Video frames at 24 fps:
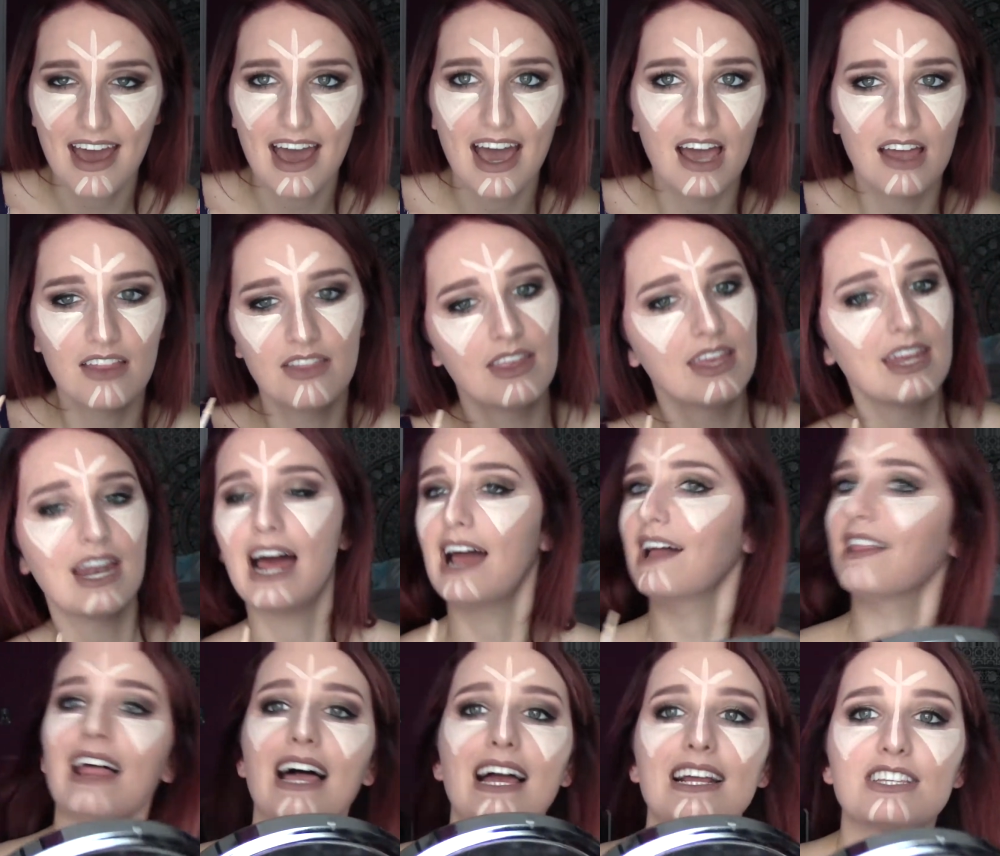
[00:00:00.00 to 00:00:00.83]
And then
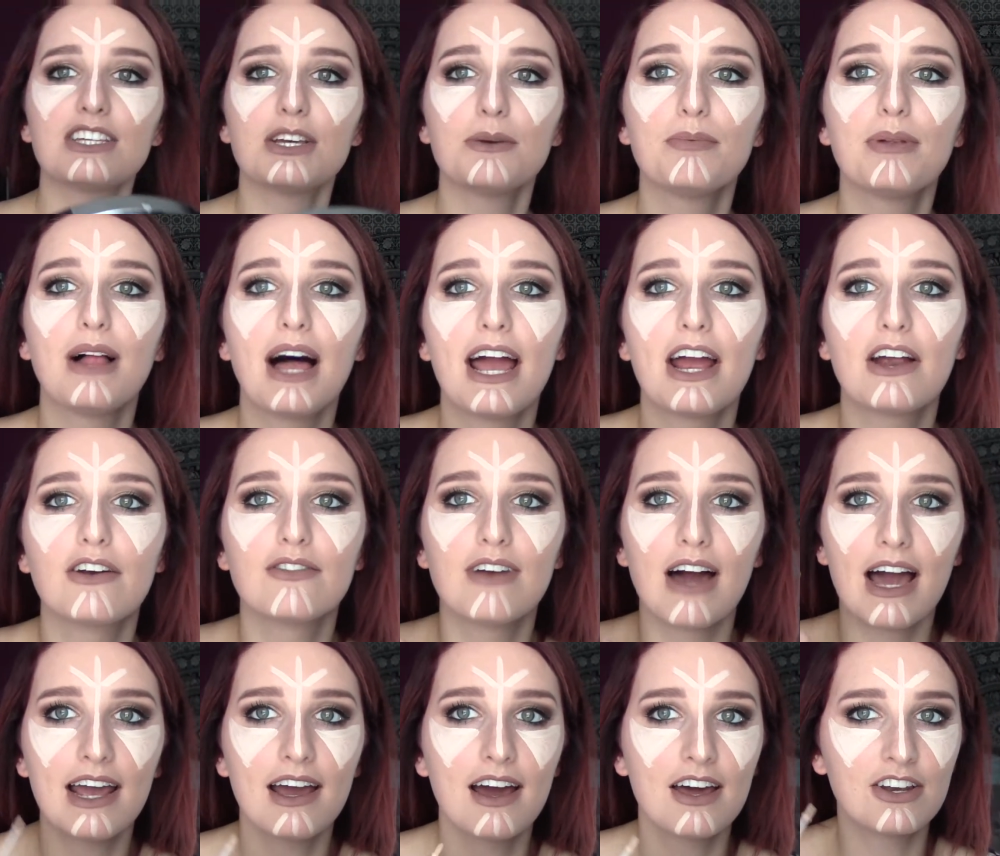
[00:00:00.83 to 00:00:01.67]
I like to apply it
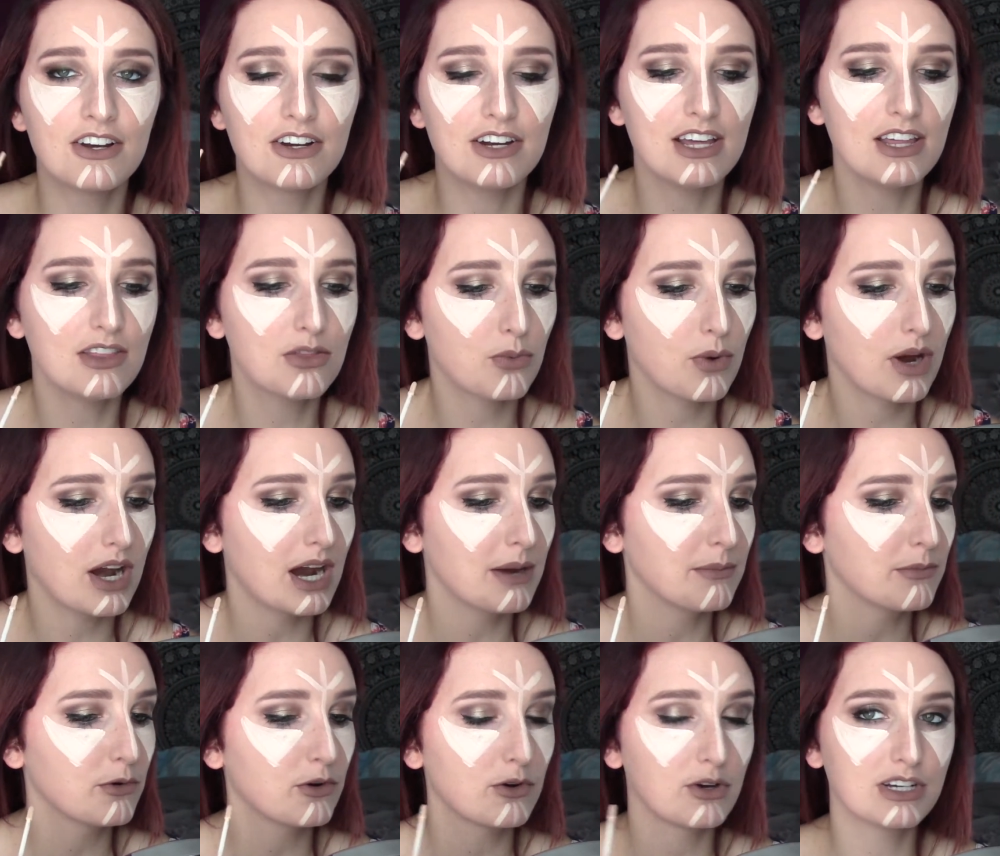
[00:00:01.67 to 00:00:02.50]
right underneath where
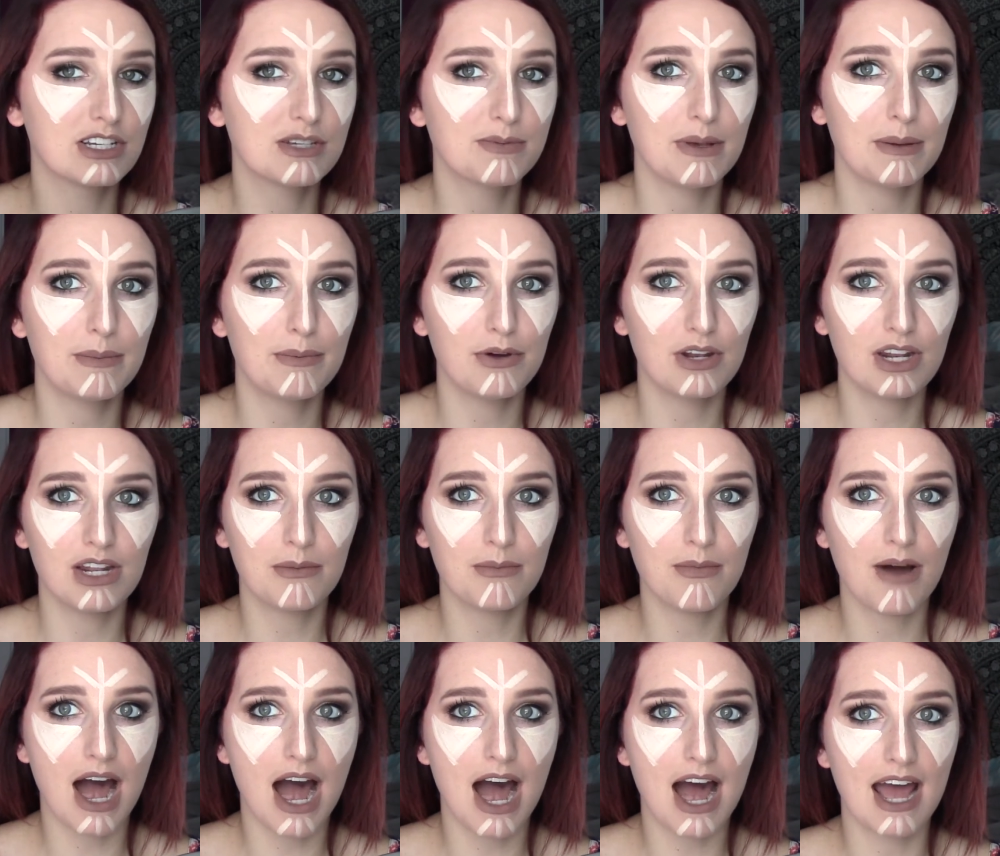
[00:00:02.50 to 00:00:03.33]
I'm going to be putting
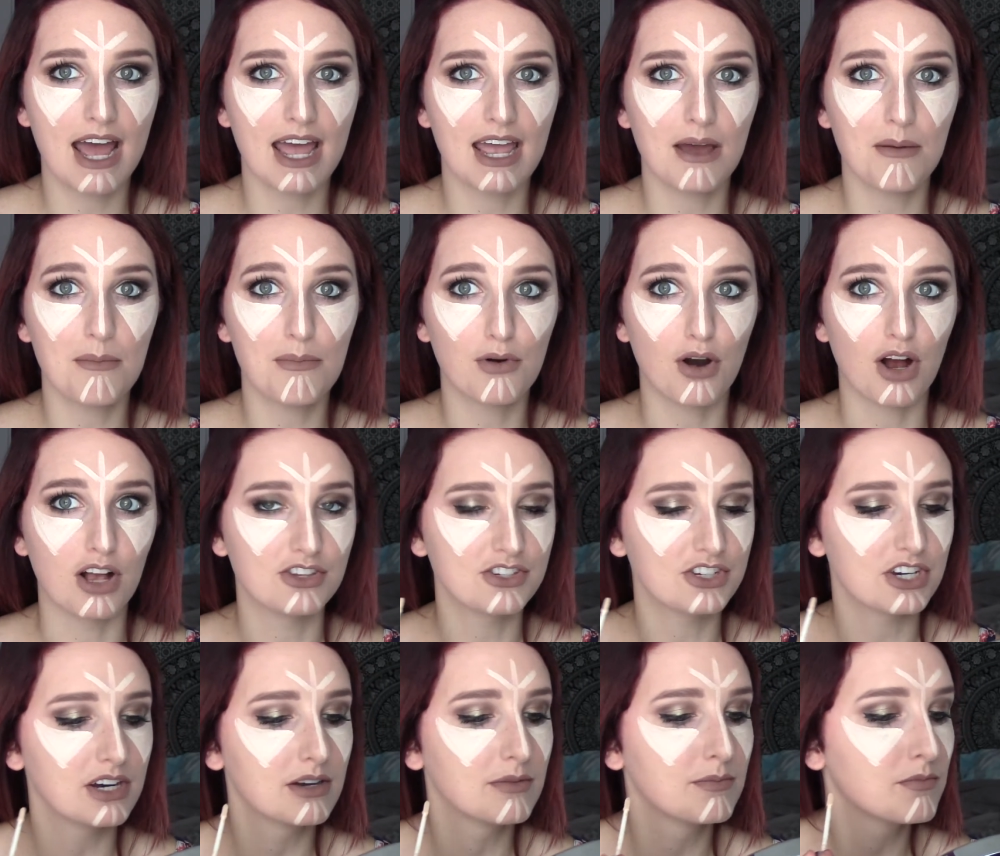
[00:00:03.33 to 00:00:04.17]
my
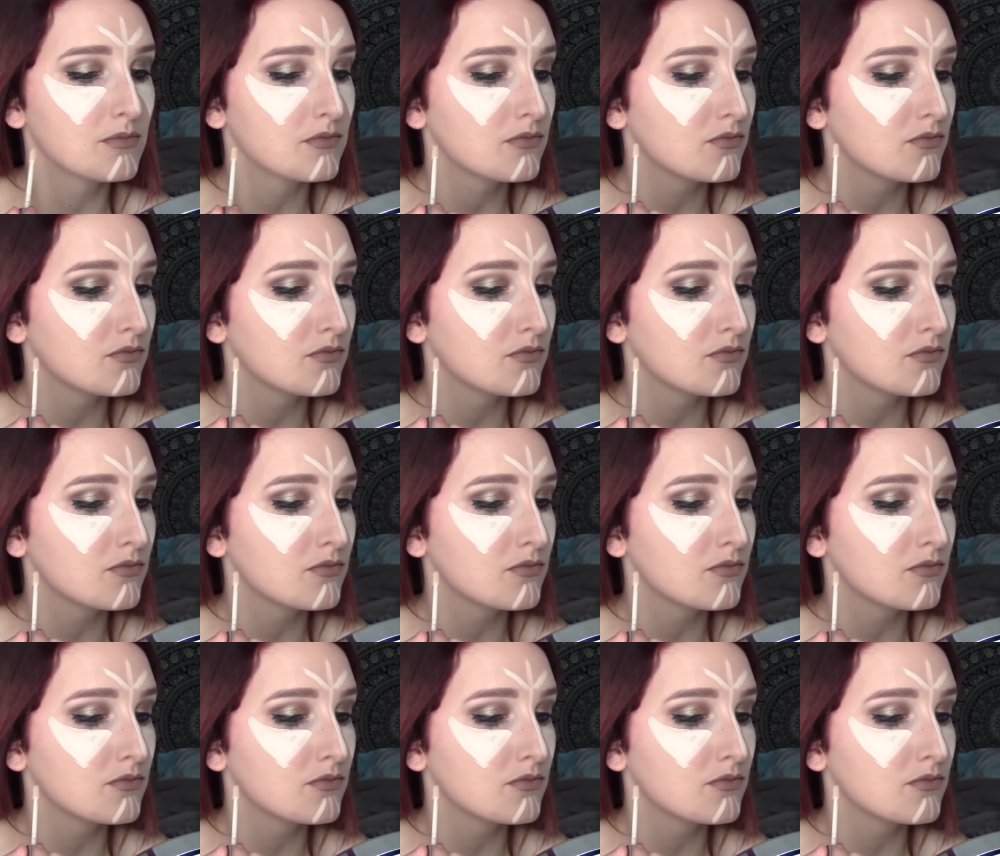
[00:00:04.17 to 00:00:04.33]
bronzer.